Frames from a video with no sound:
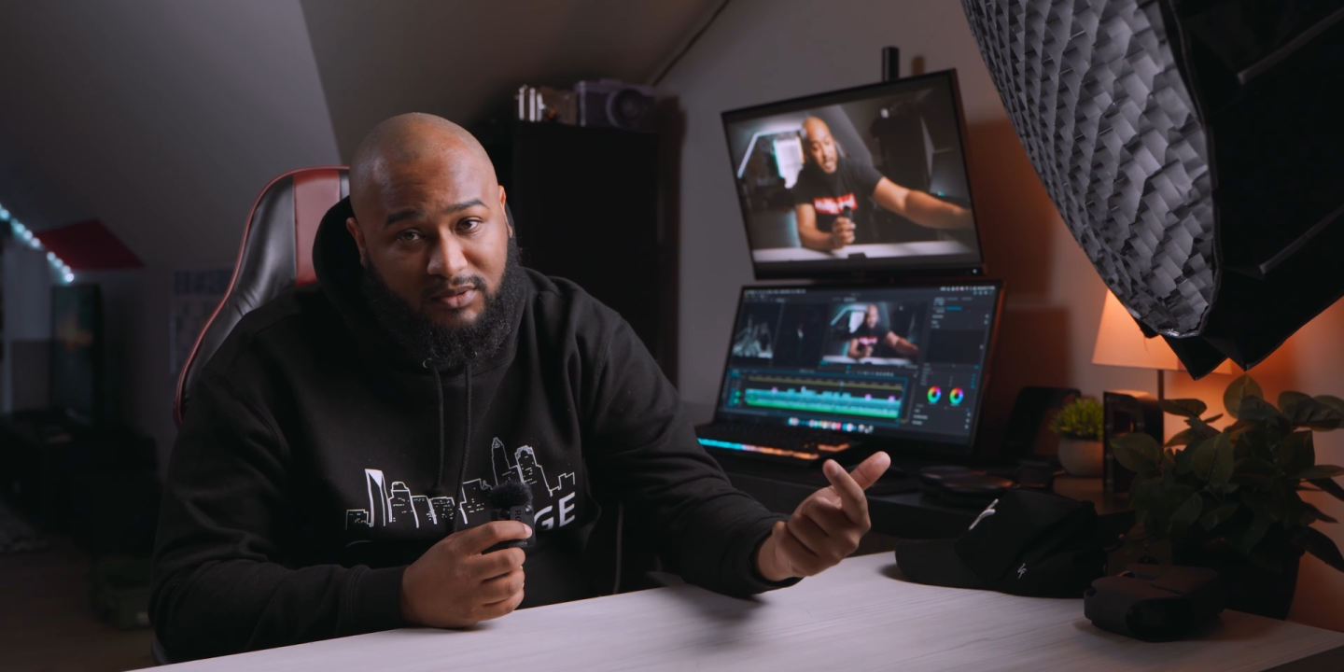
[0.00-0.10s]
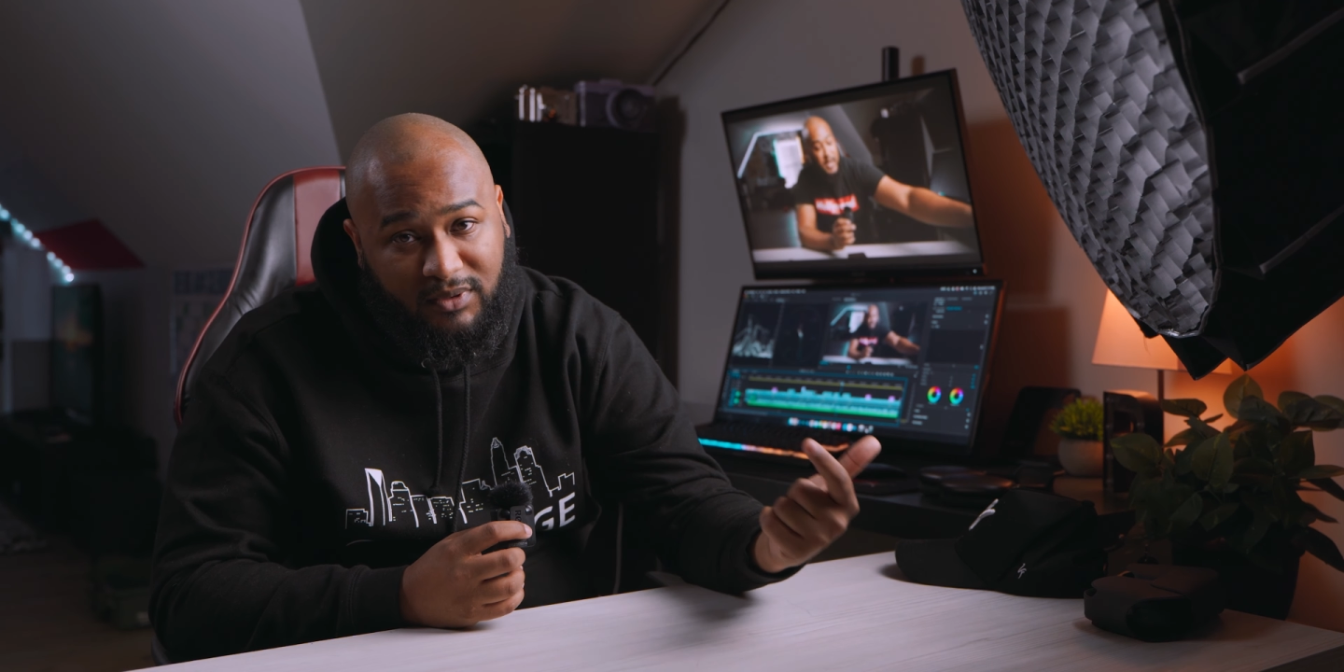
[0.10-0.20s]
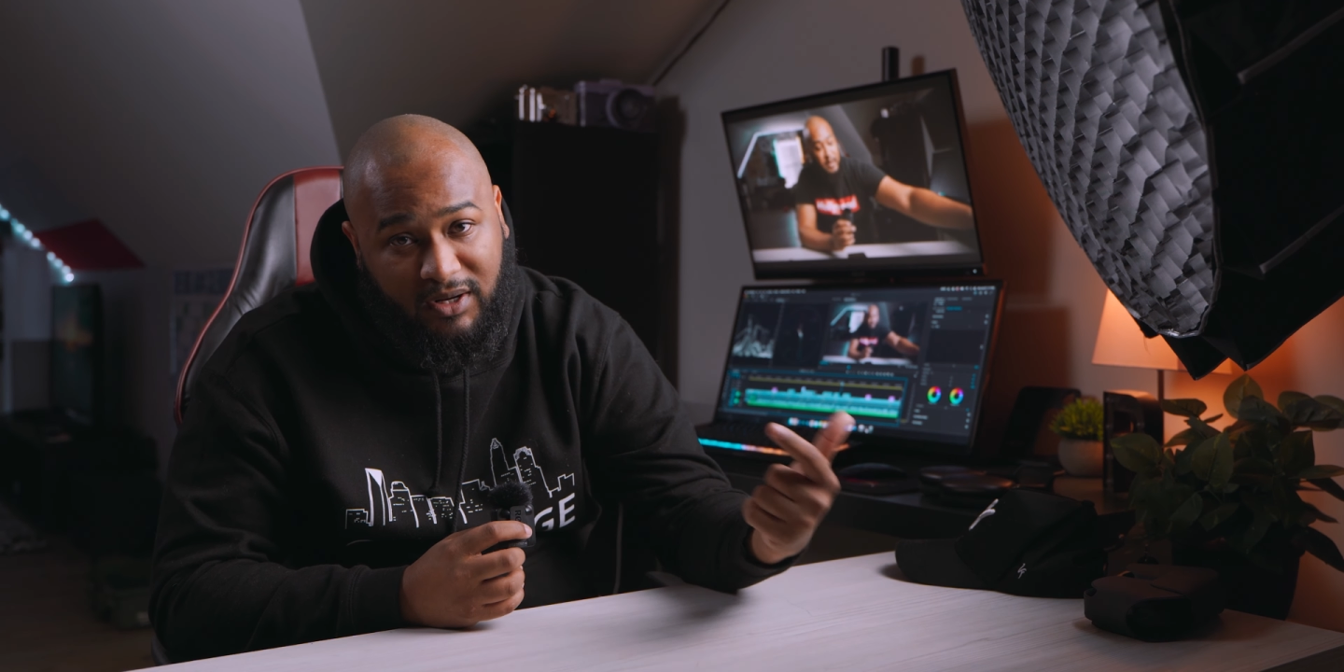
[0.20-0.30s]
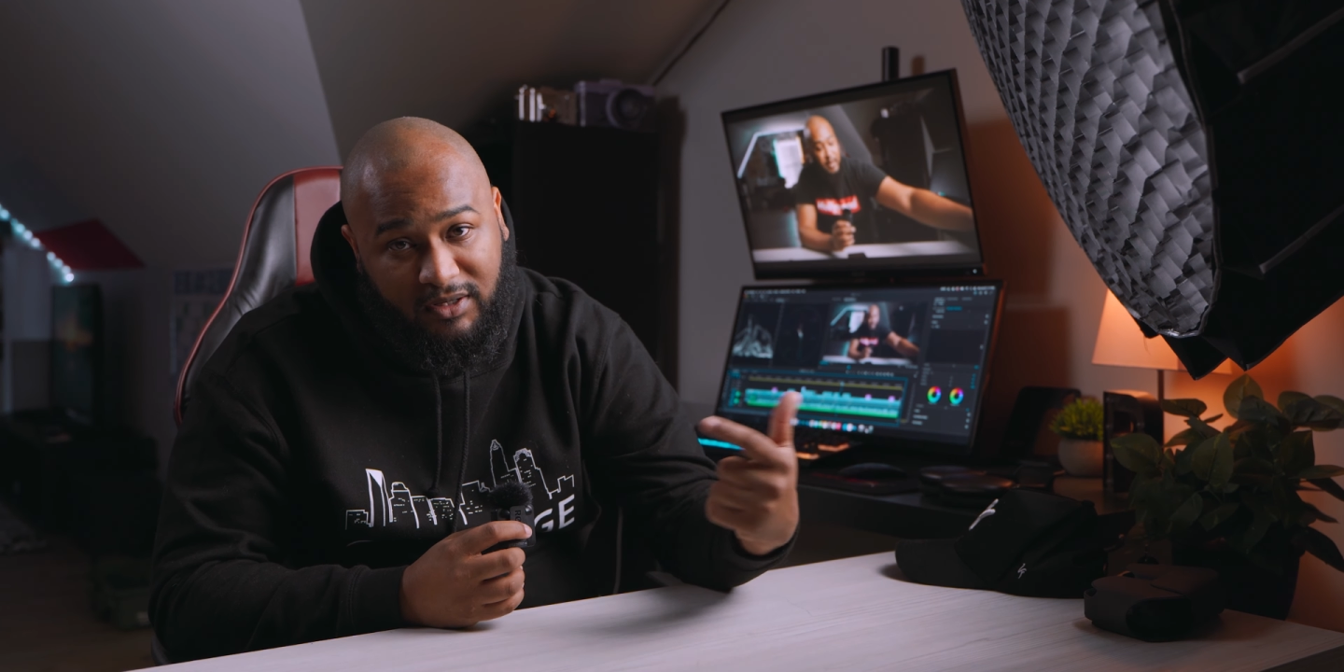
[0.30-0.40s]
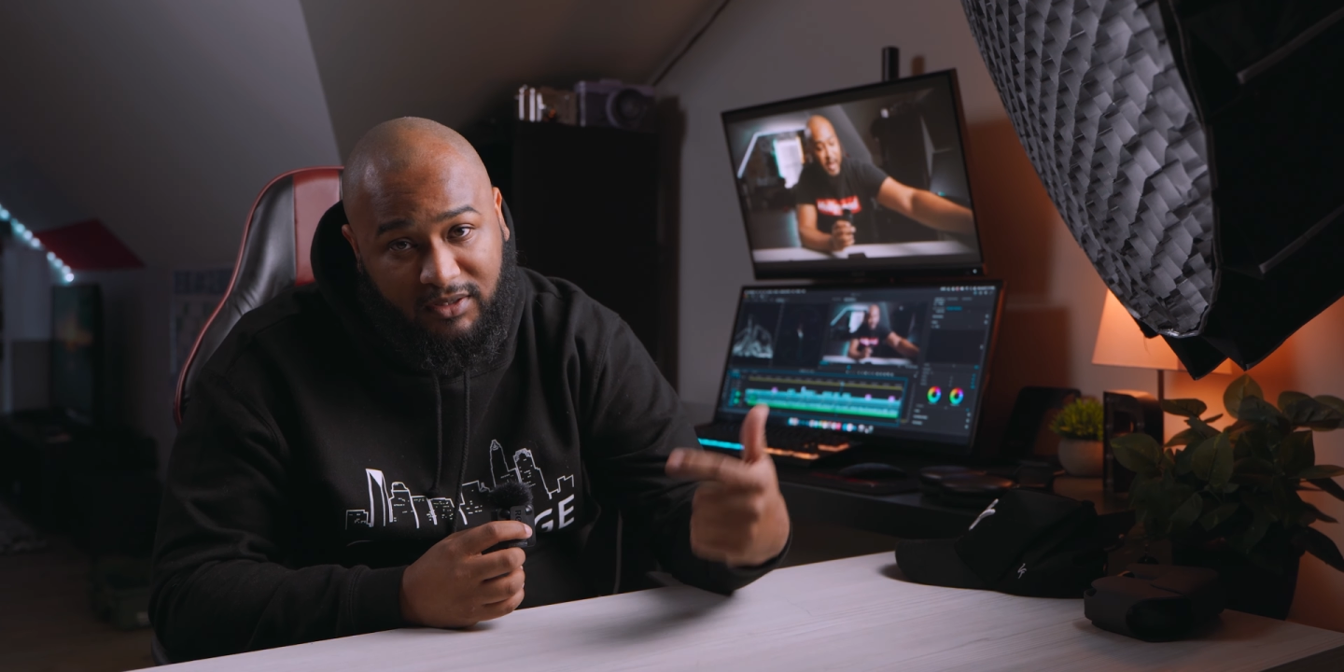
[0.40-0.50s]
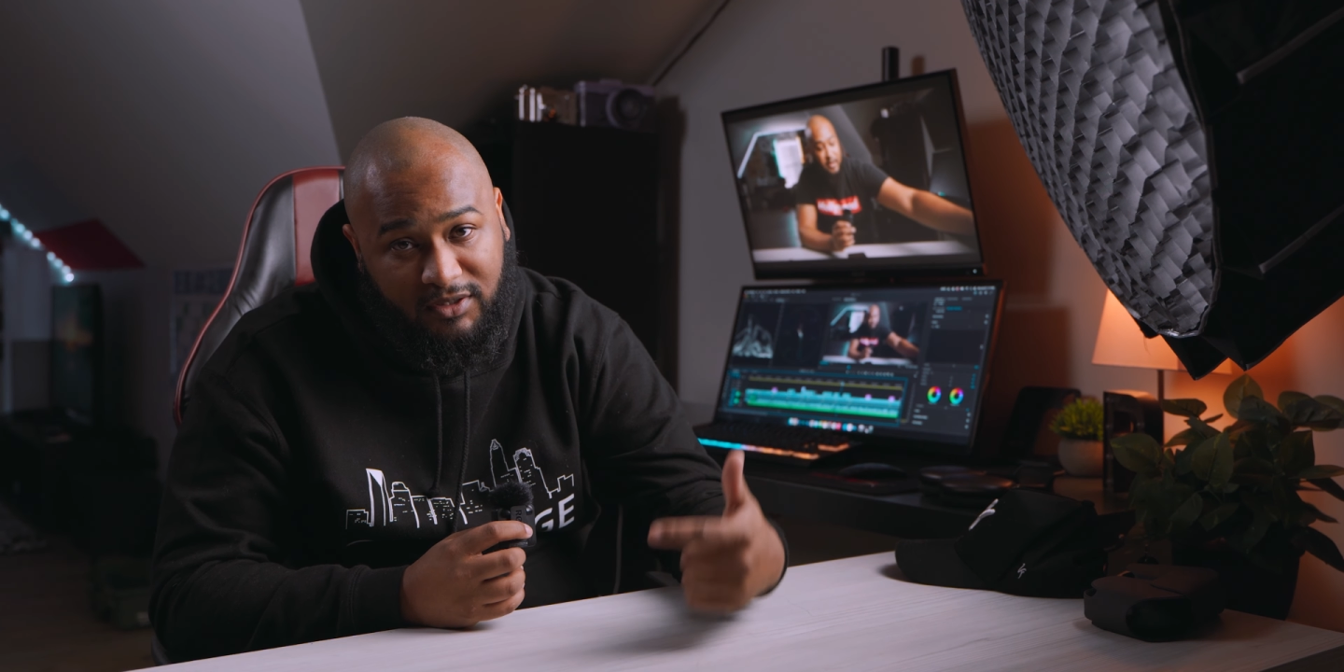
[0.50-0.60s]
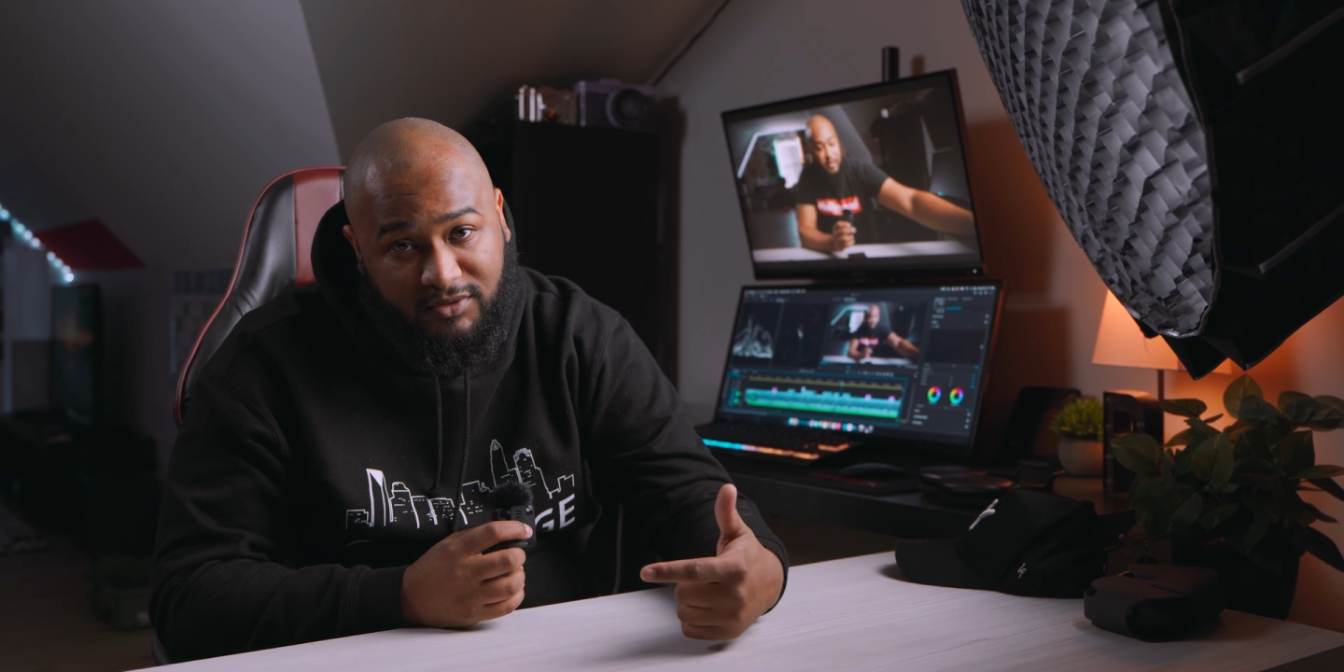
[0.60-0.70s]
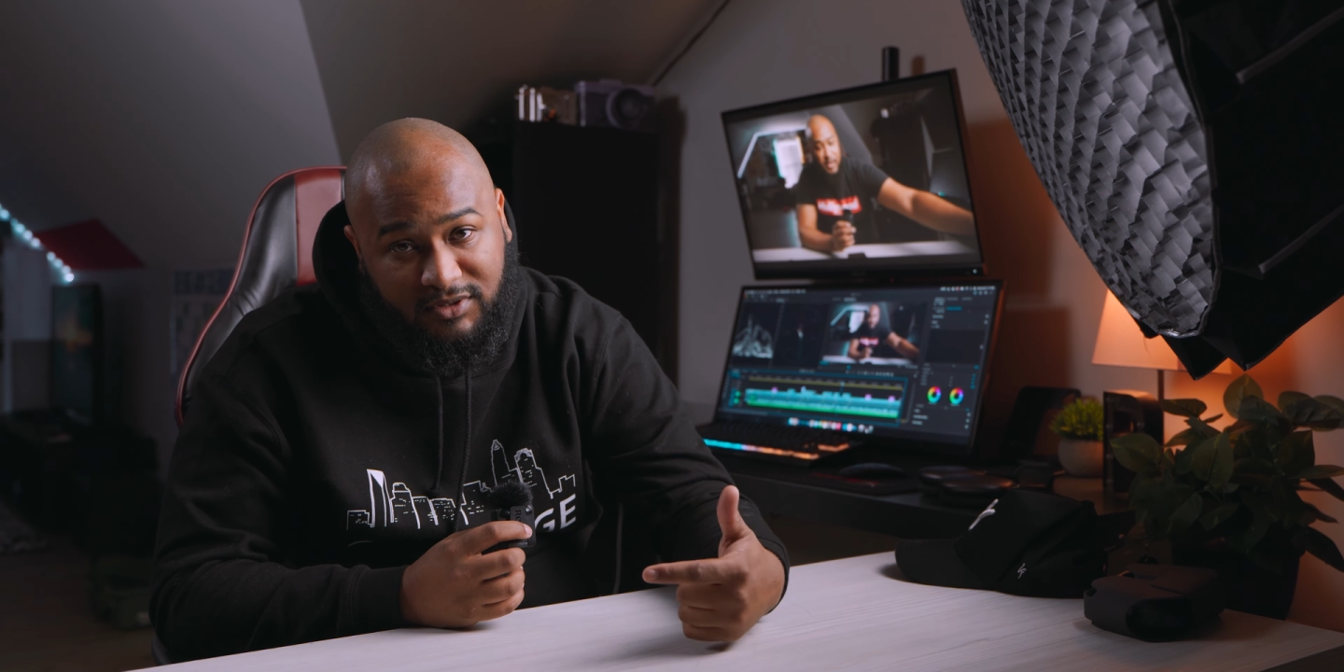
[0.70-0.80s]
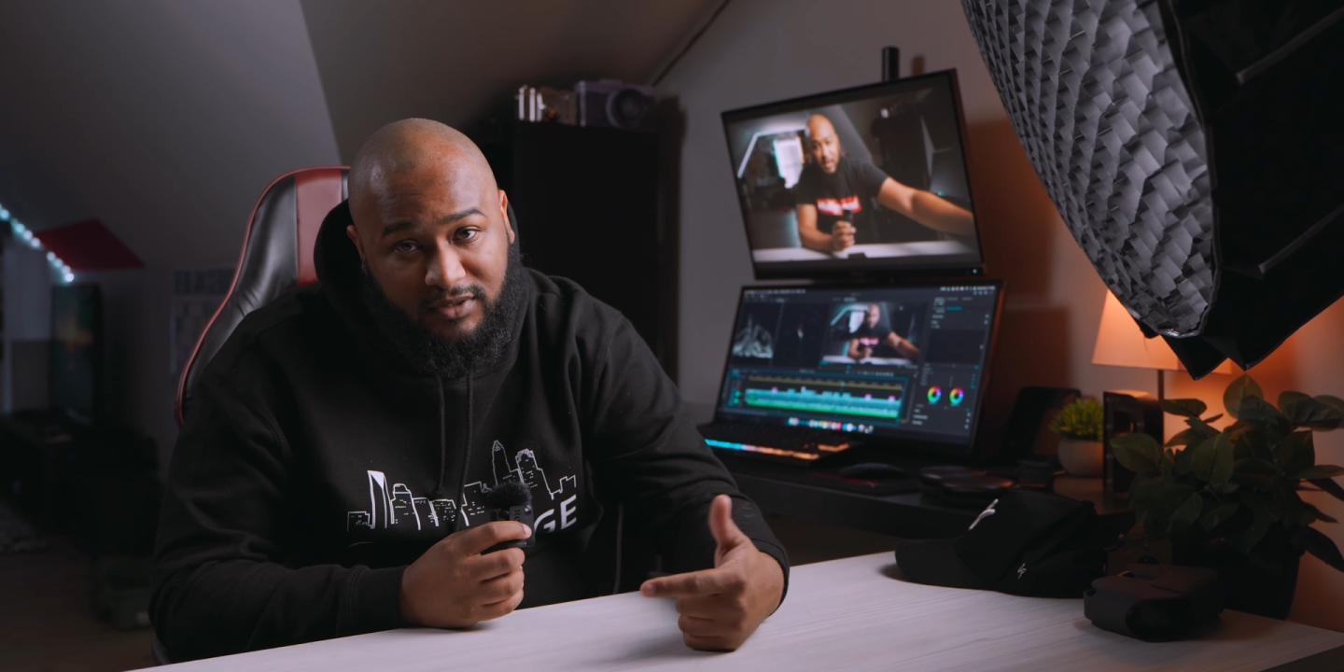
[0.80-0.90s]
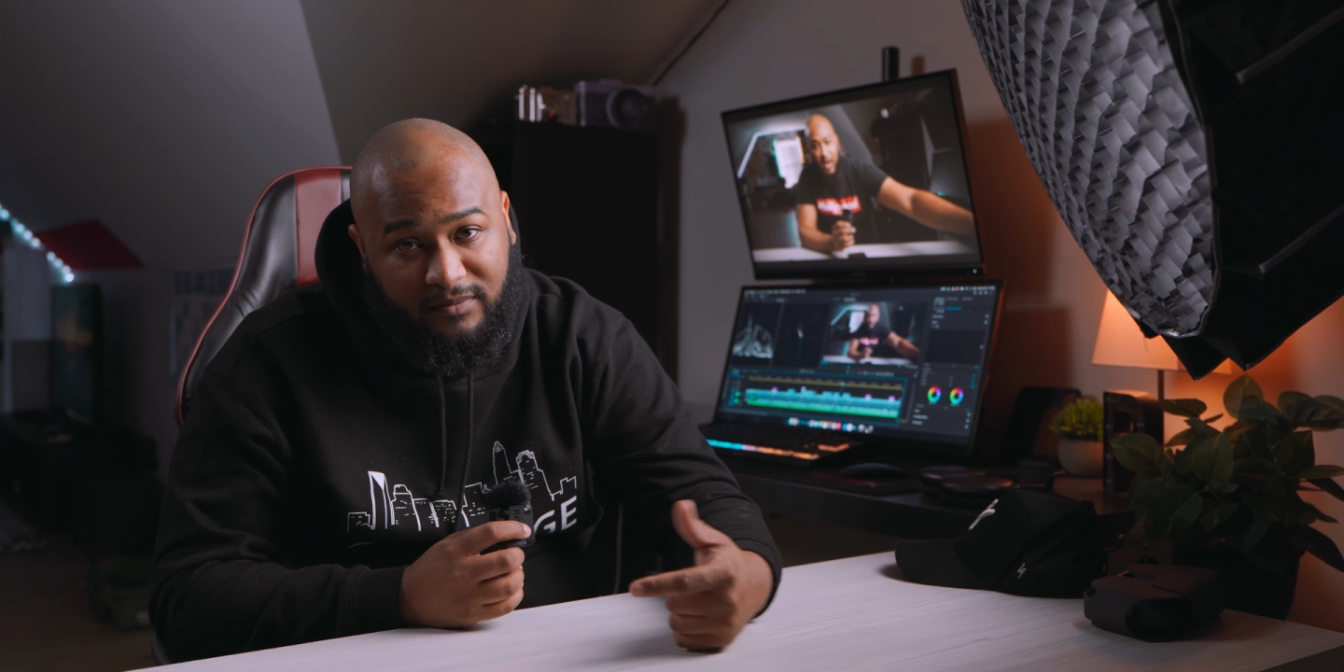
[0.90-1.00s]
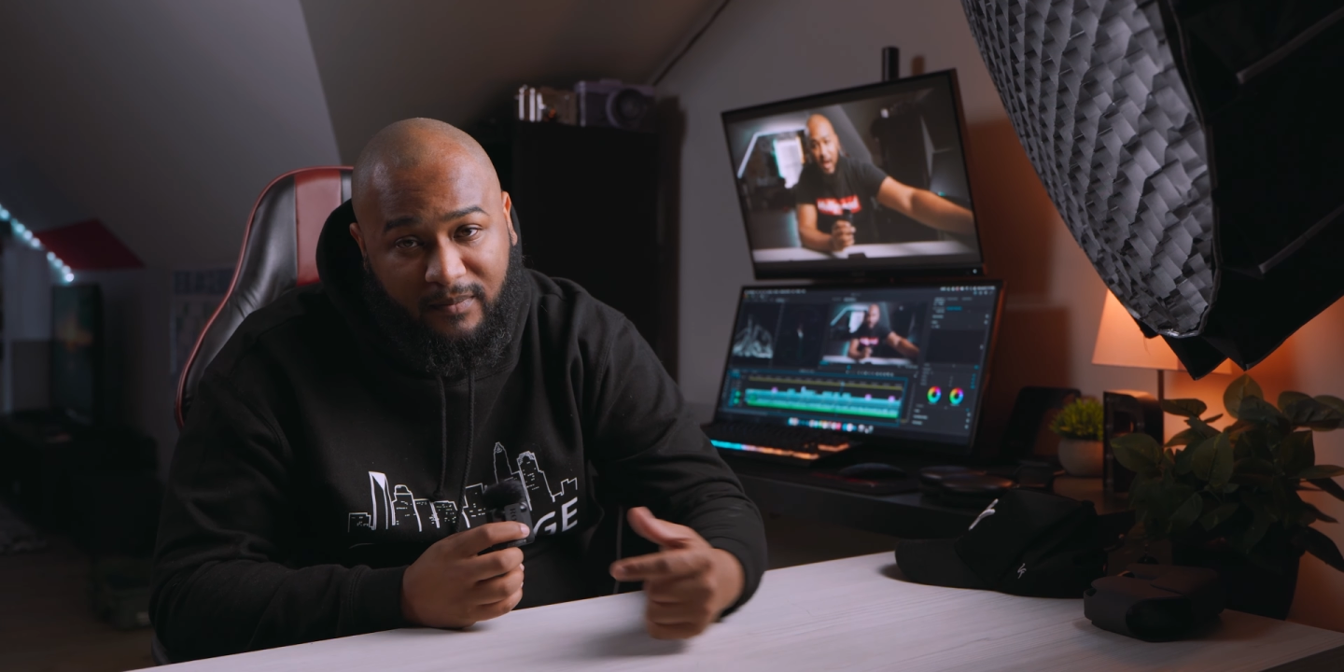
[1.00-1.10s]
when I need to use it.